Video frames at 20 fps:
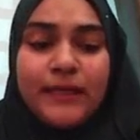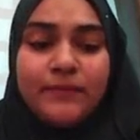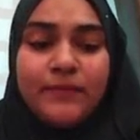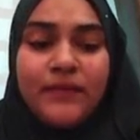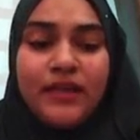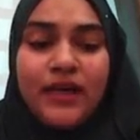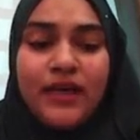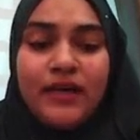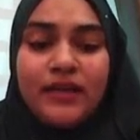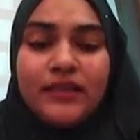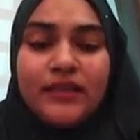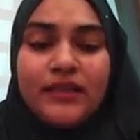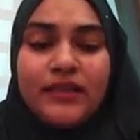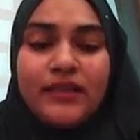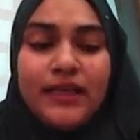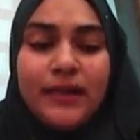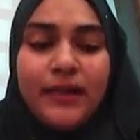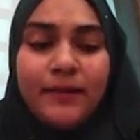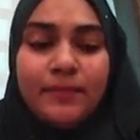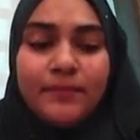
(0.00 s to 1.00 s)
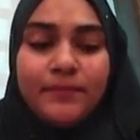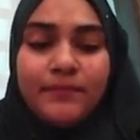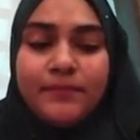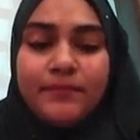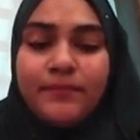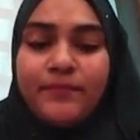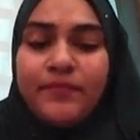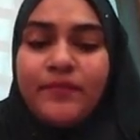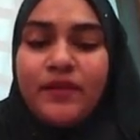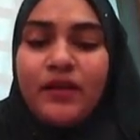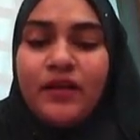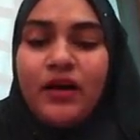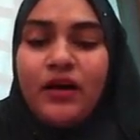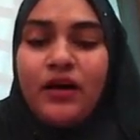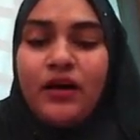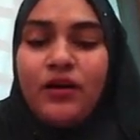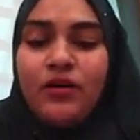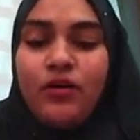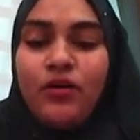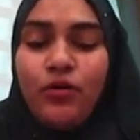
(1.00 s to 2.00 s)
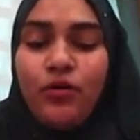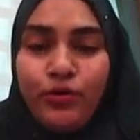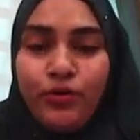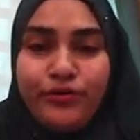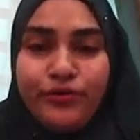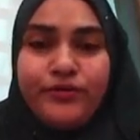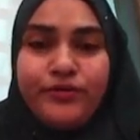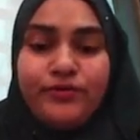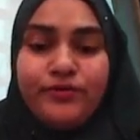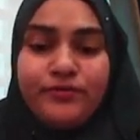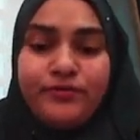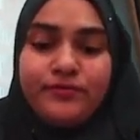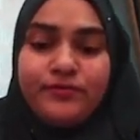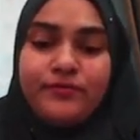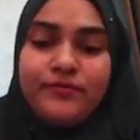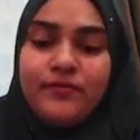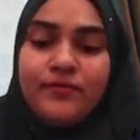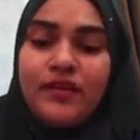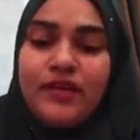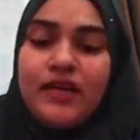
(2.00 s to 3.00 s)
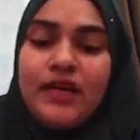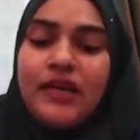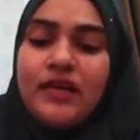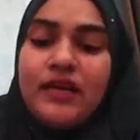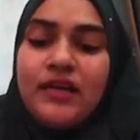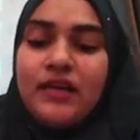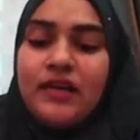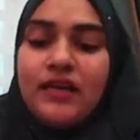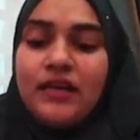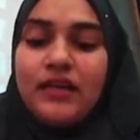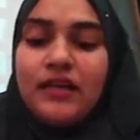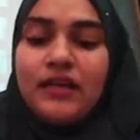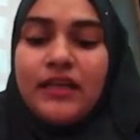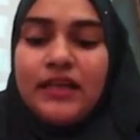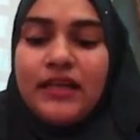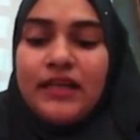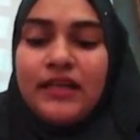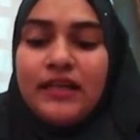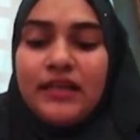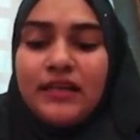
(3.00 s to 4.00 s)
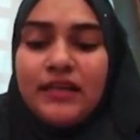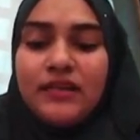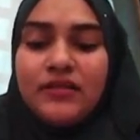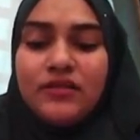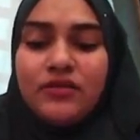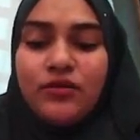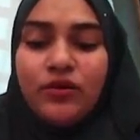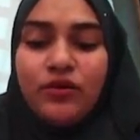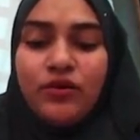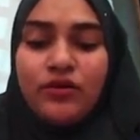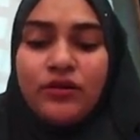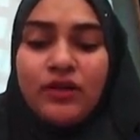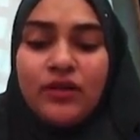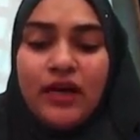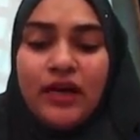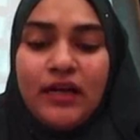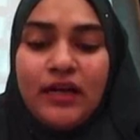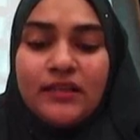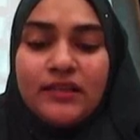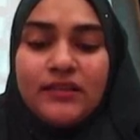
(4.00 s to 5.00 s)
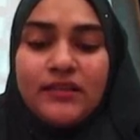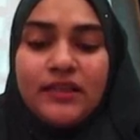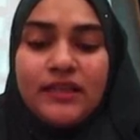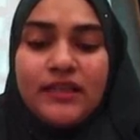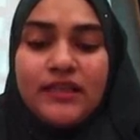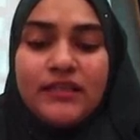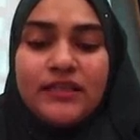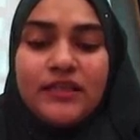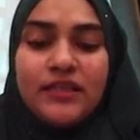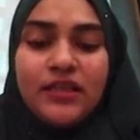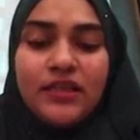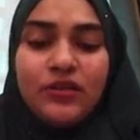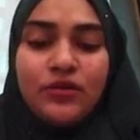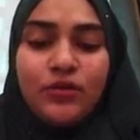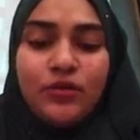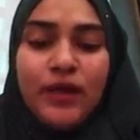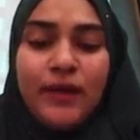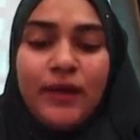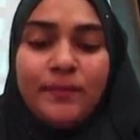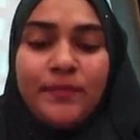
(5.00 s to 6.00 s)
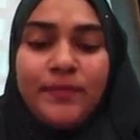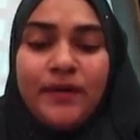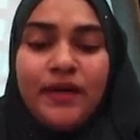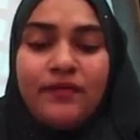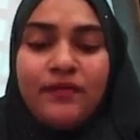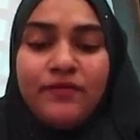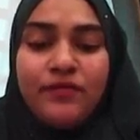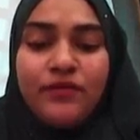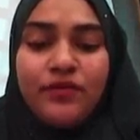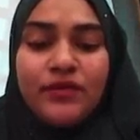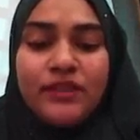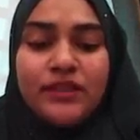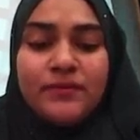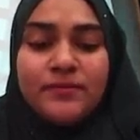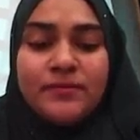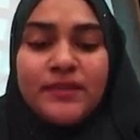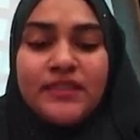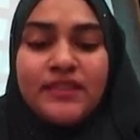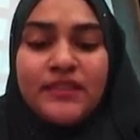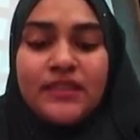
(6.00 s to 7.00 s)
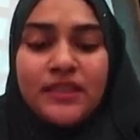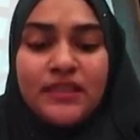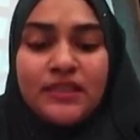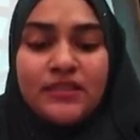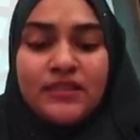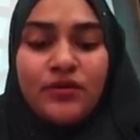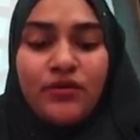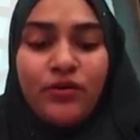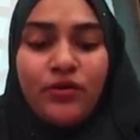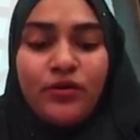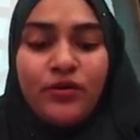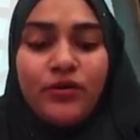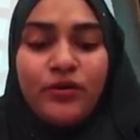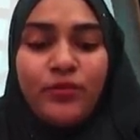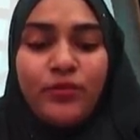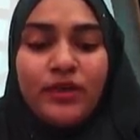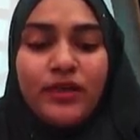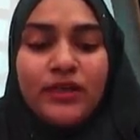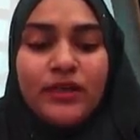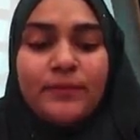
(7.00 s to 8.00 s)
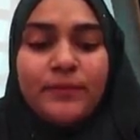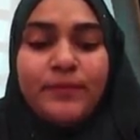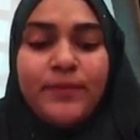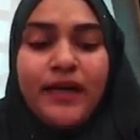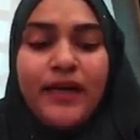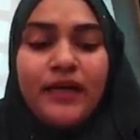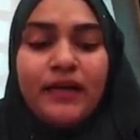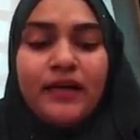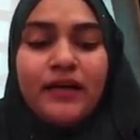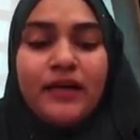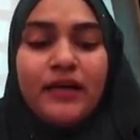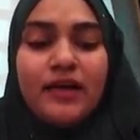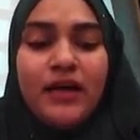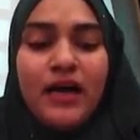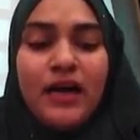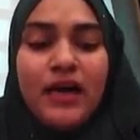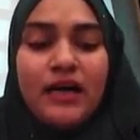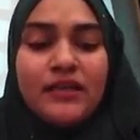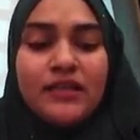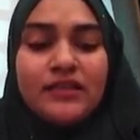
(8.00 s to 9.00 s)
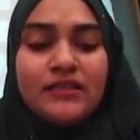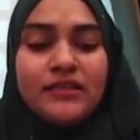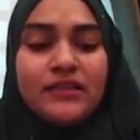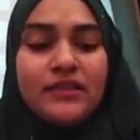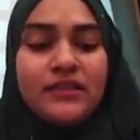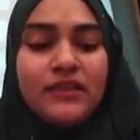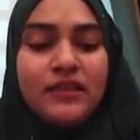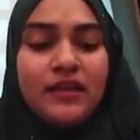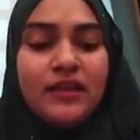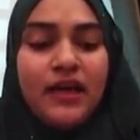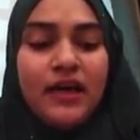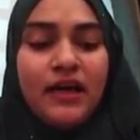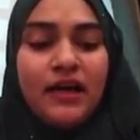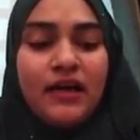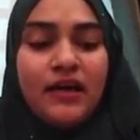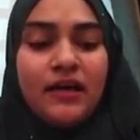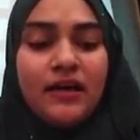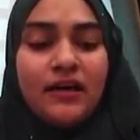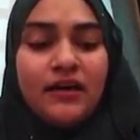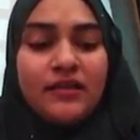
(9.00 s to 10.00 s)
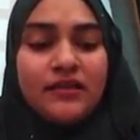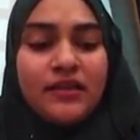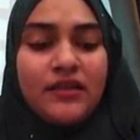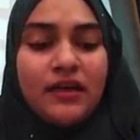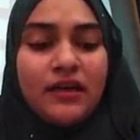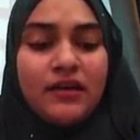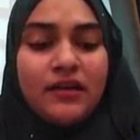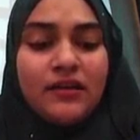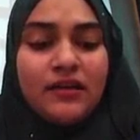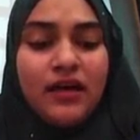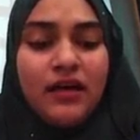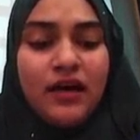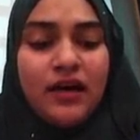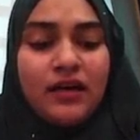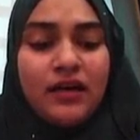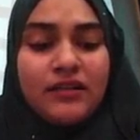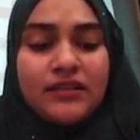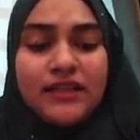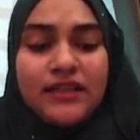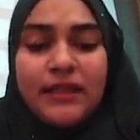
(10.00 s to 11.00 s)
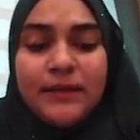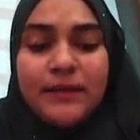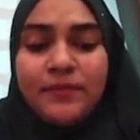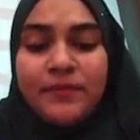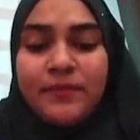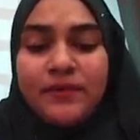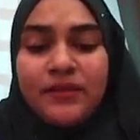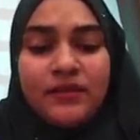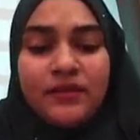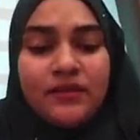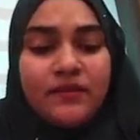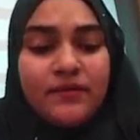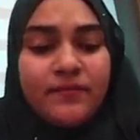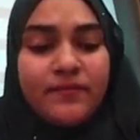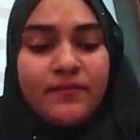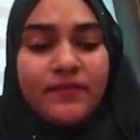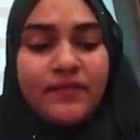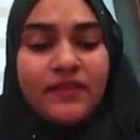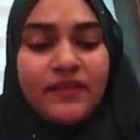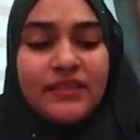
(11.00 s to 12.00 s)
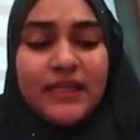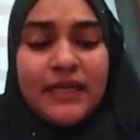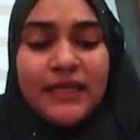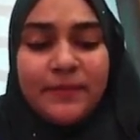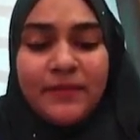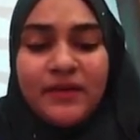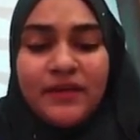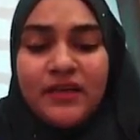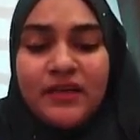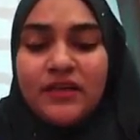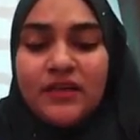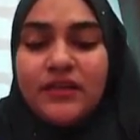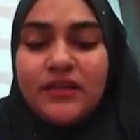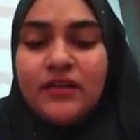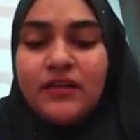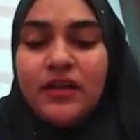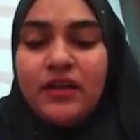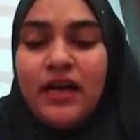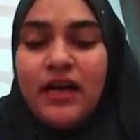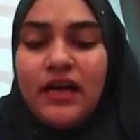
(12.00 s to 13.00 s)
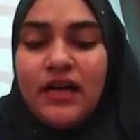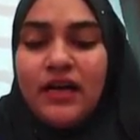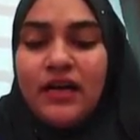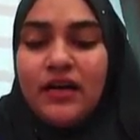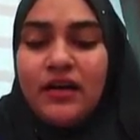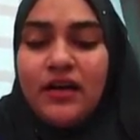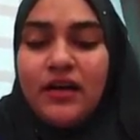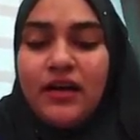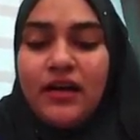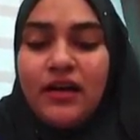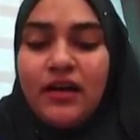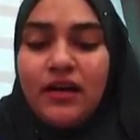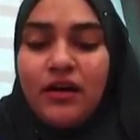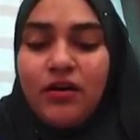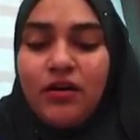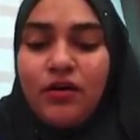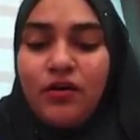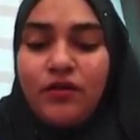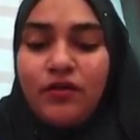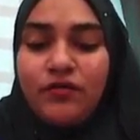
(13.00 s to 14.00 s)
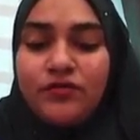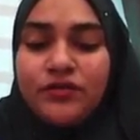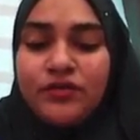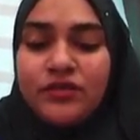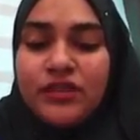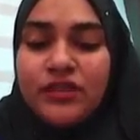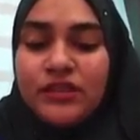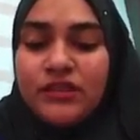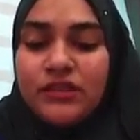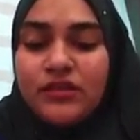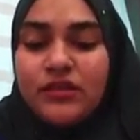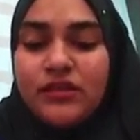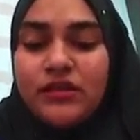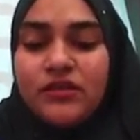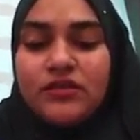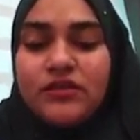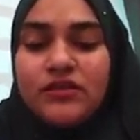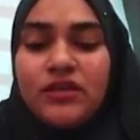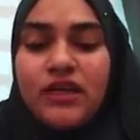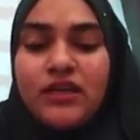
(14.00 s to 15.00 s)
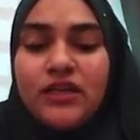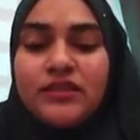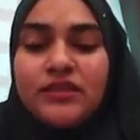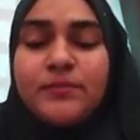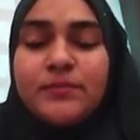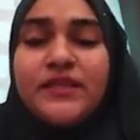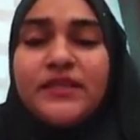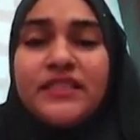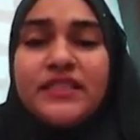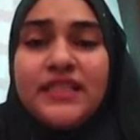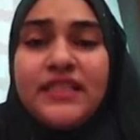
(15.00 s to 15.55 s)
to claim their debt owed. It is not as easy to apply for the business loan with a bank as there are skeptical of such